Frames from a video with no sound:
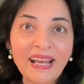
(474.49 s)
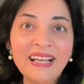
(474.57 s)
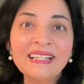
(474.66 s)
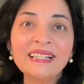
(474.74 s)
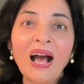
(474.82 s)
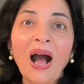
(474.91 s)

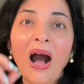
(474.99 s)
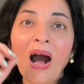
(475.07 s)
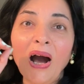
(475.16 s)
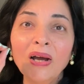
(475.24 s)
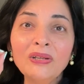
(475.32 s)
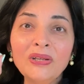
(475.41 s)
is
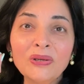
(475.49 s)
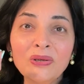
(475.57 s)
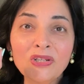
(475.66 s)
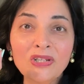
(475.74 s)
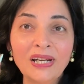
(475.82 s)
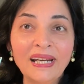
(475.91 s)

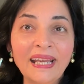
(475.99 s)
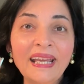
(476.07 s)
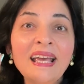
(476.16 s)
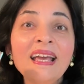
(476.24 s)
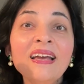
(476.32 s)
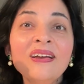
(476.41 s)
unusually